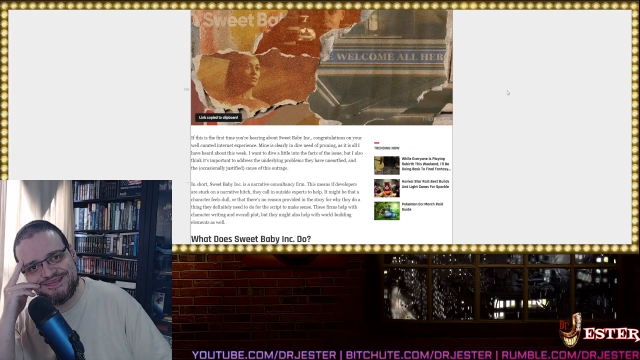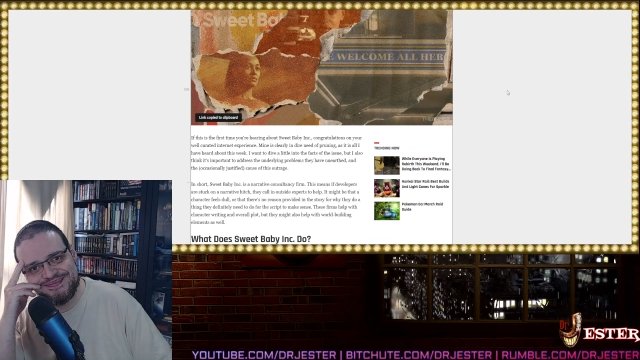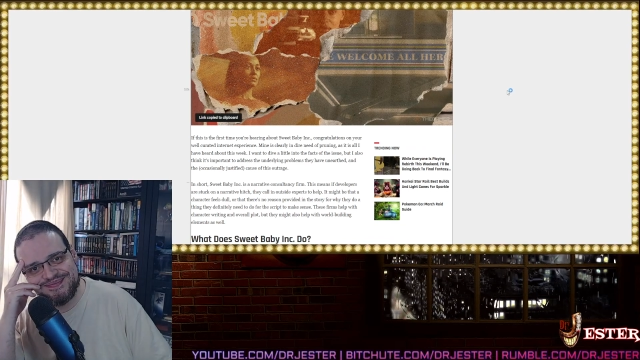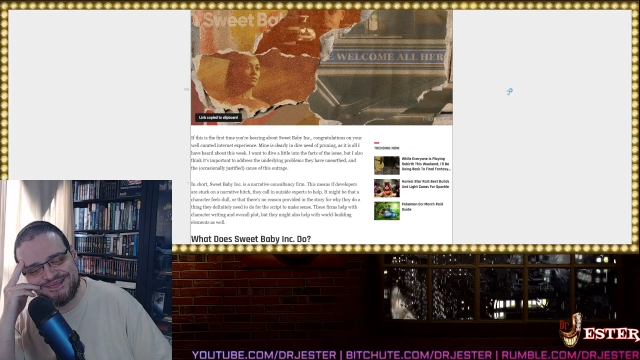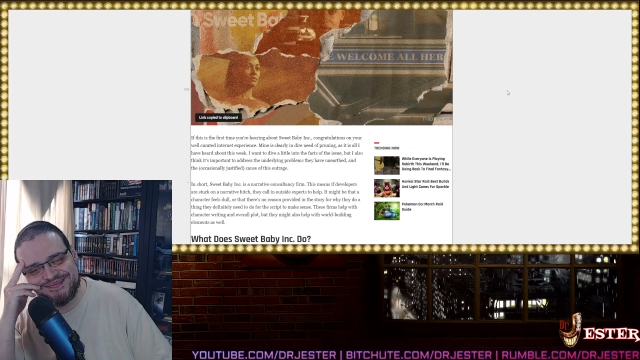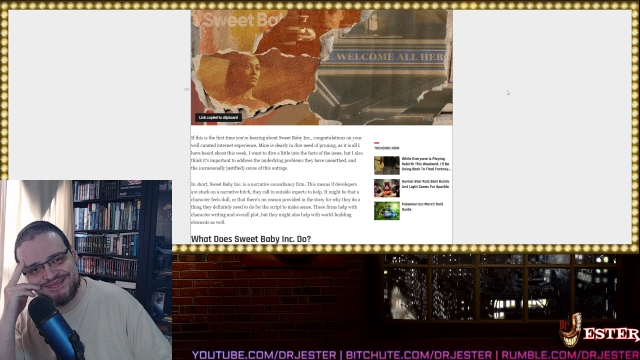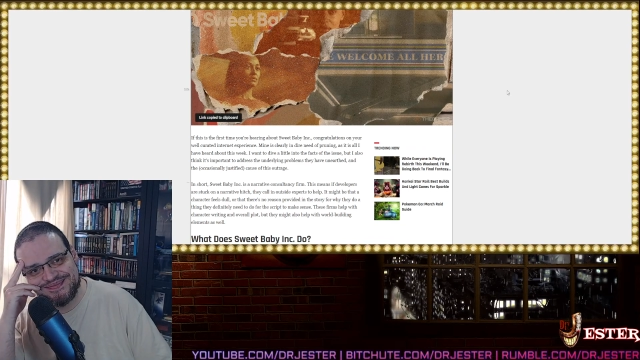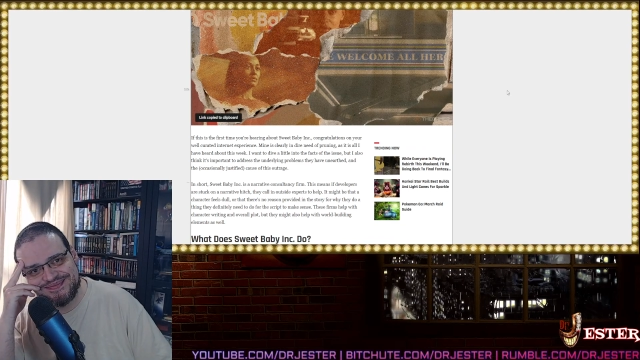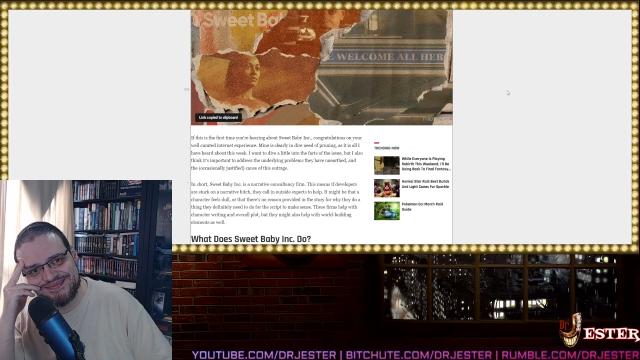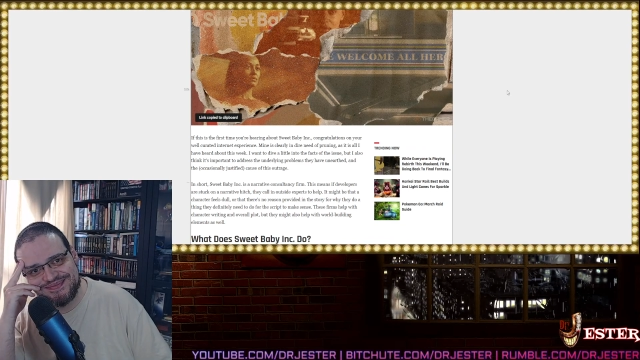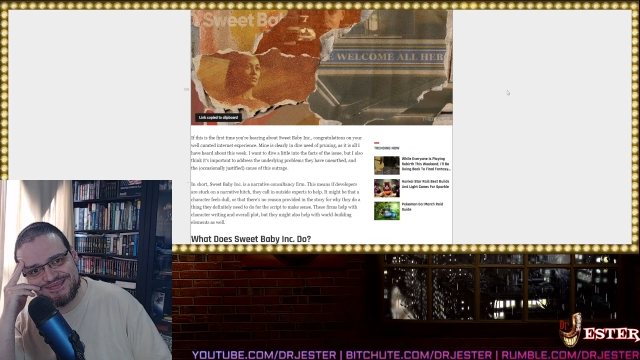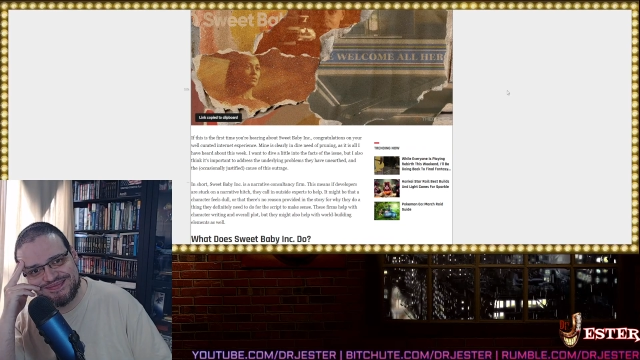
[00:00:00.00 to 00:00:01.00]

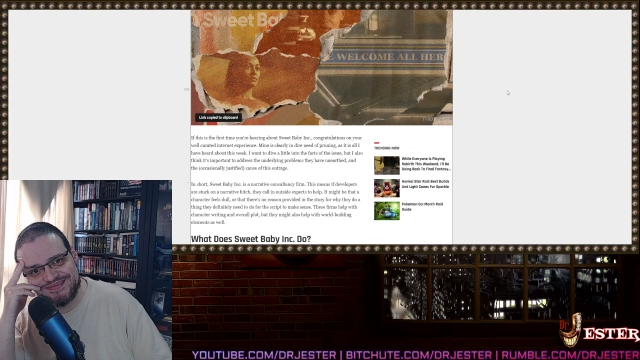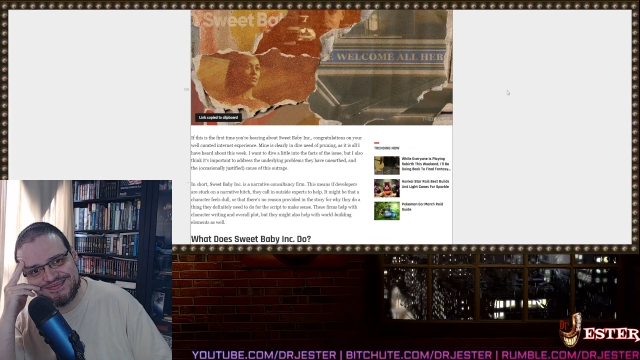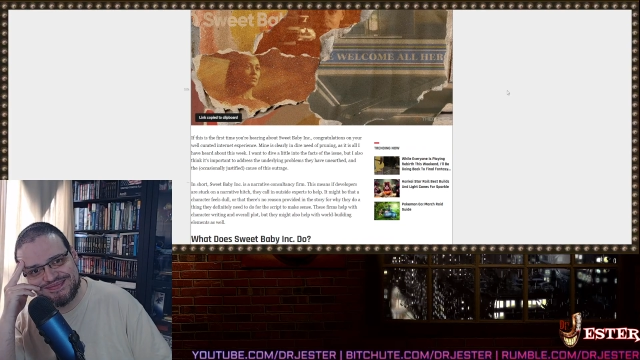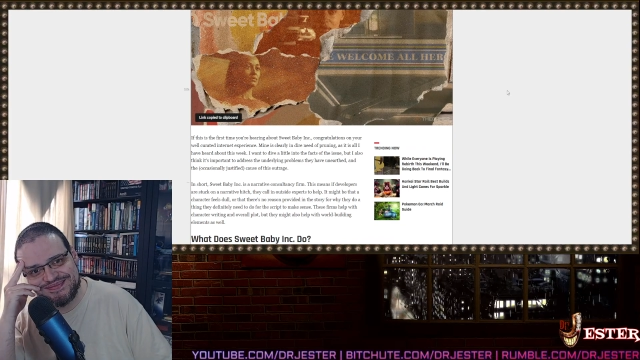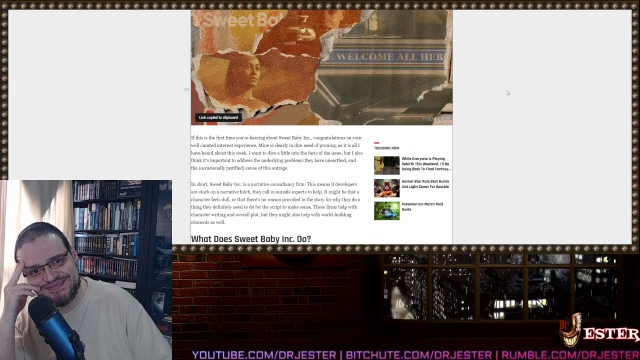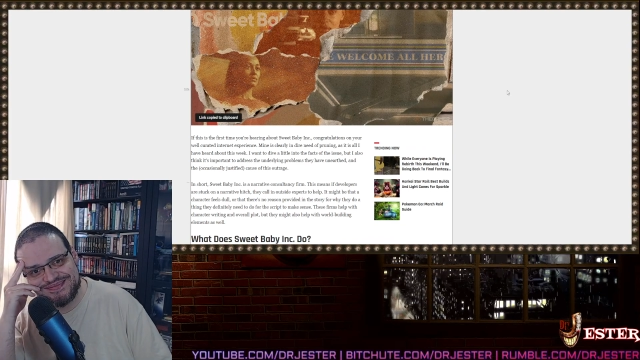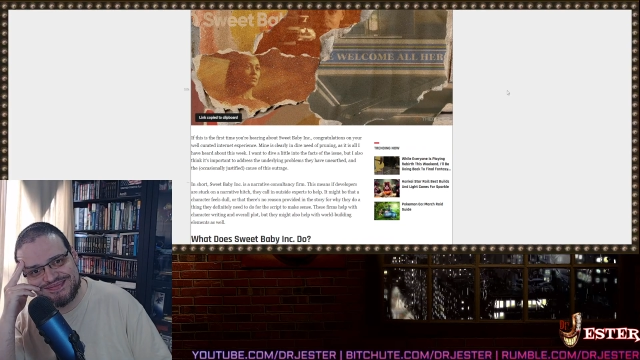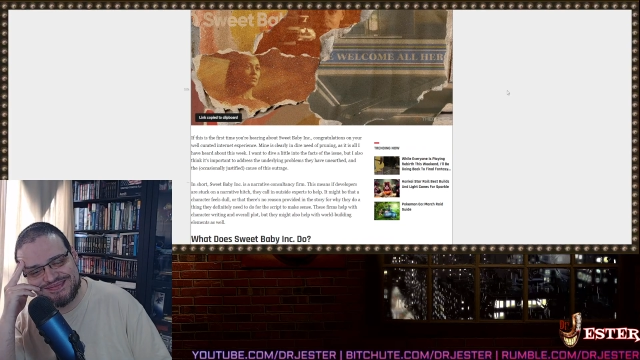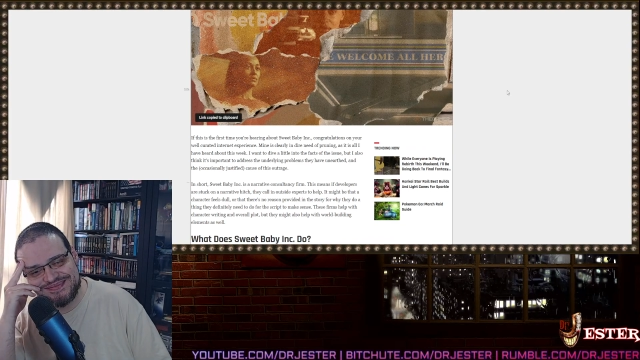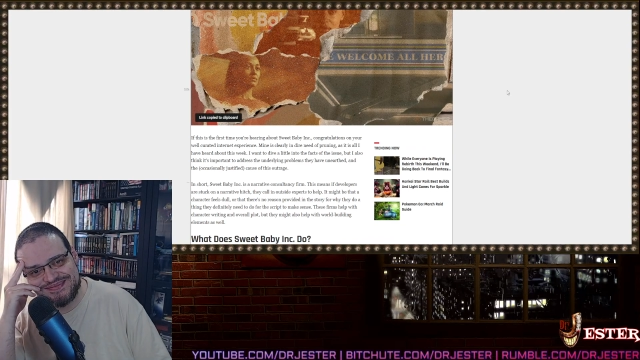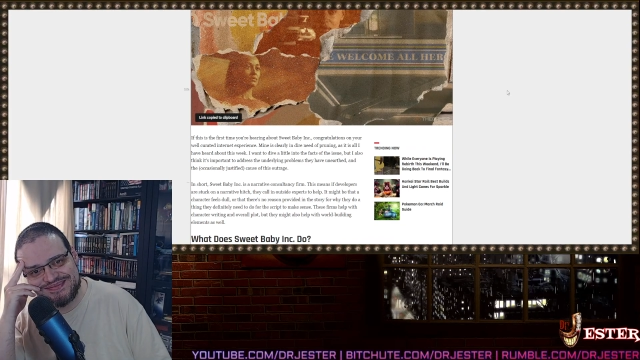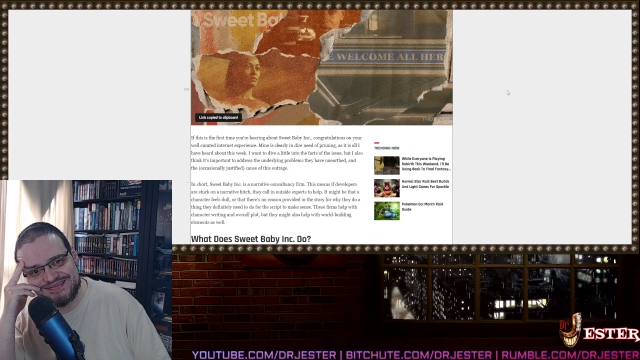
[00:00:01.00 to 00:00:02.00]

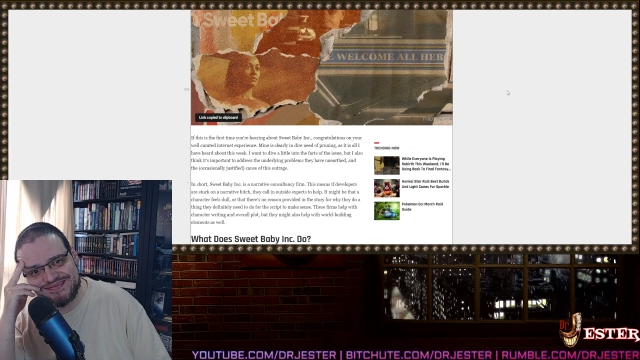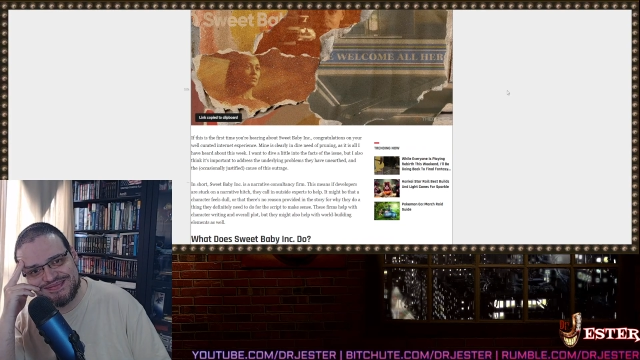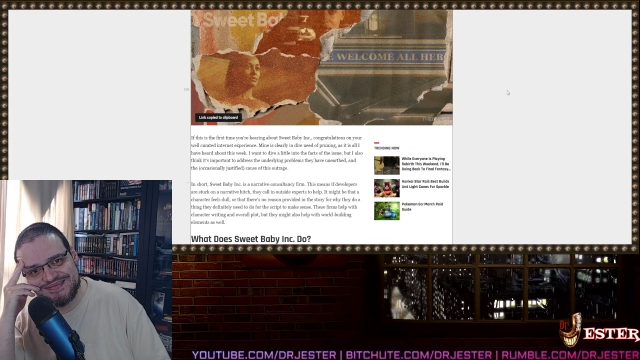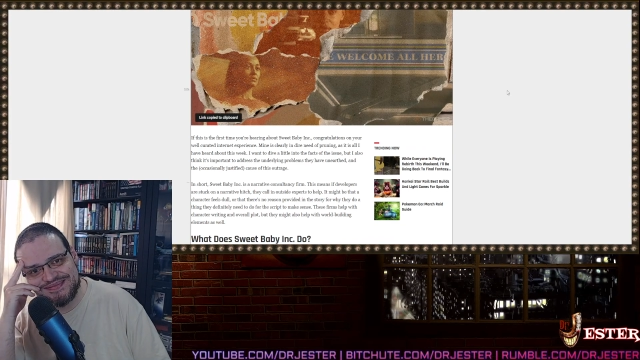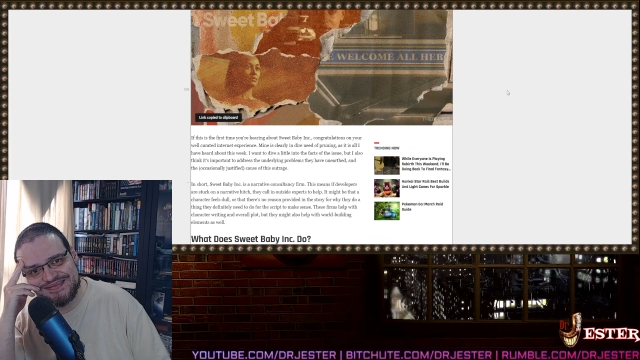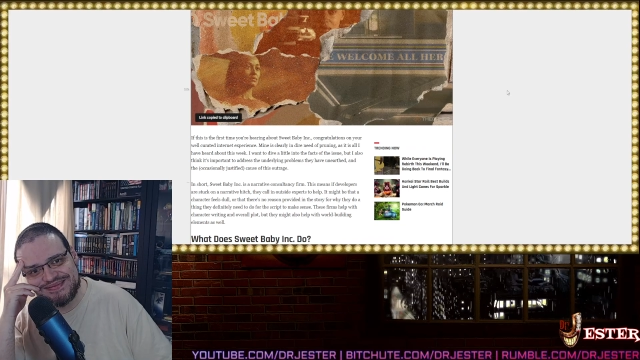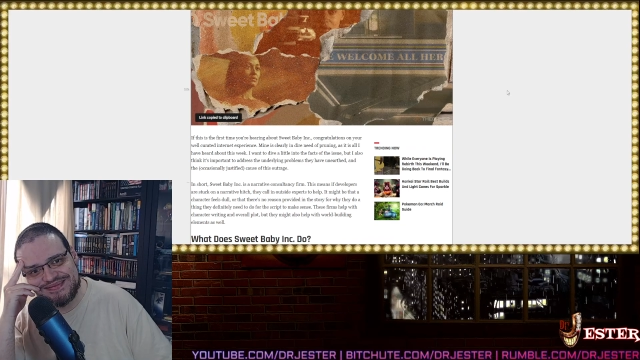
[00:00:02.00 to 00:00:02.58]
Nothing is said.